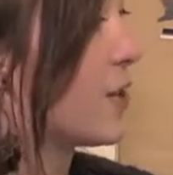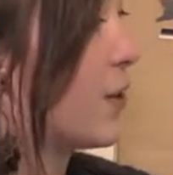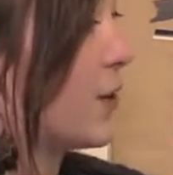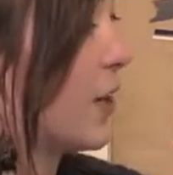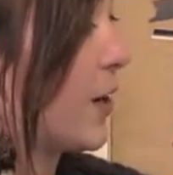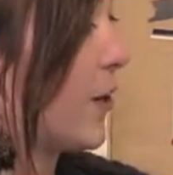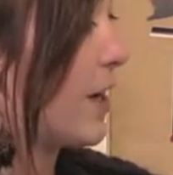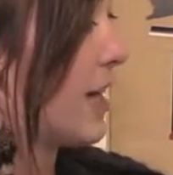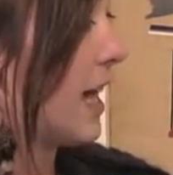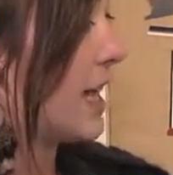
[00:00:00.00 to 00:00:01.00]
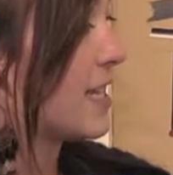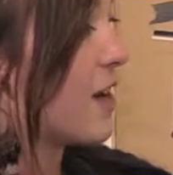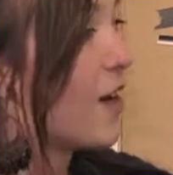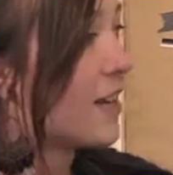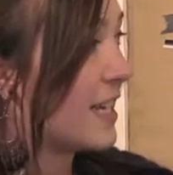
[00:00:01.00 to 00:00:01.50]
thought, you know, as an
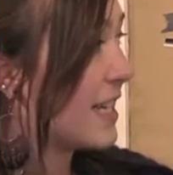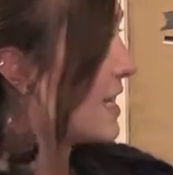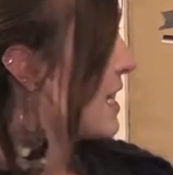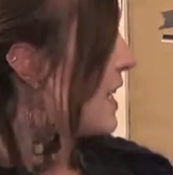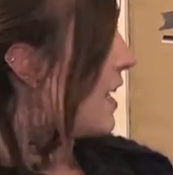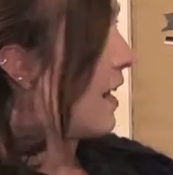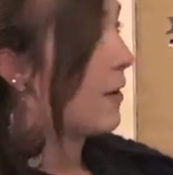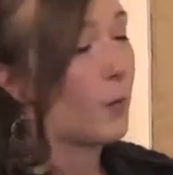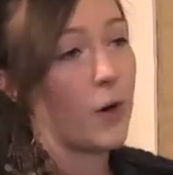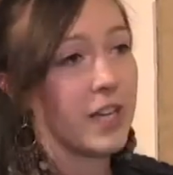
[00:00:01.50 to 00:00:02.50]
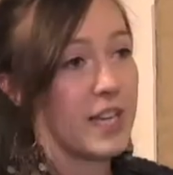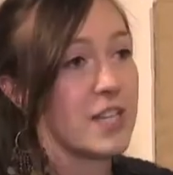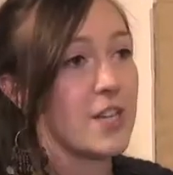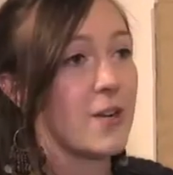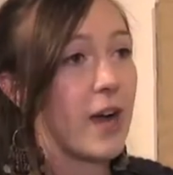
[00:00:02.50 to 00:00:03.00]
artist, what can I
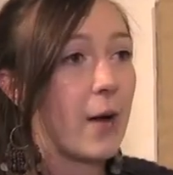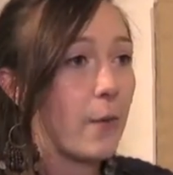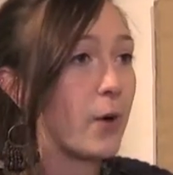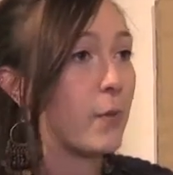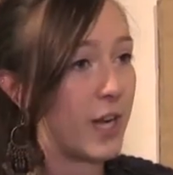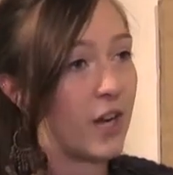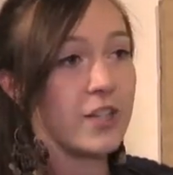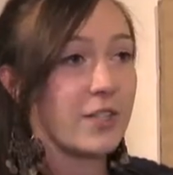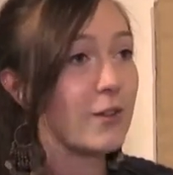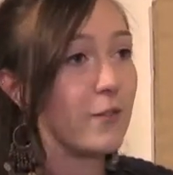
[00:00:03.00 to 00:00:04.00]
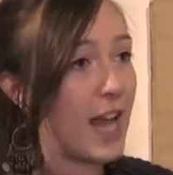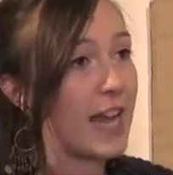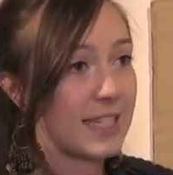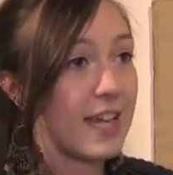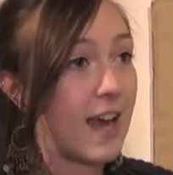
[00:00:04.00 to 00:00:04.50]
do? I want my art to
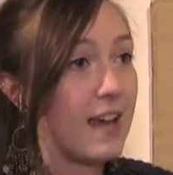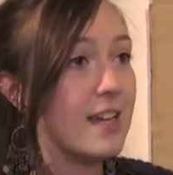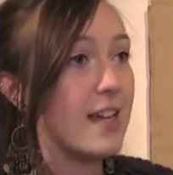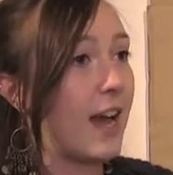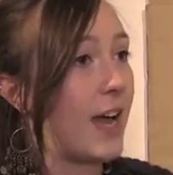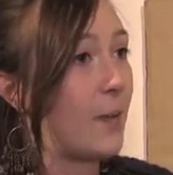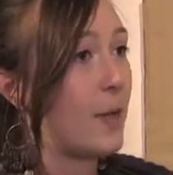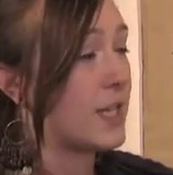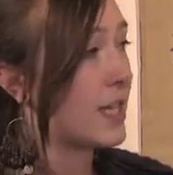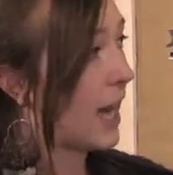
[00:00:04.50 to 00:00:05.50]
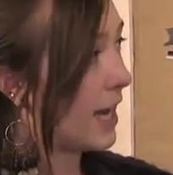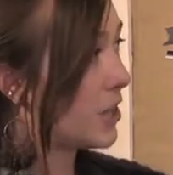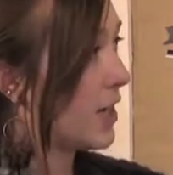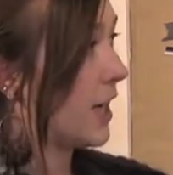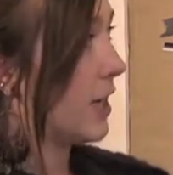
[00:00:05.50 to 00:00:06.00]
reflect that, and to
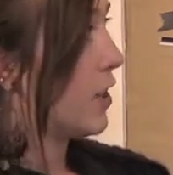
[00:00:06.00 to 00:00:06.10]
actually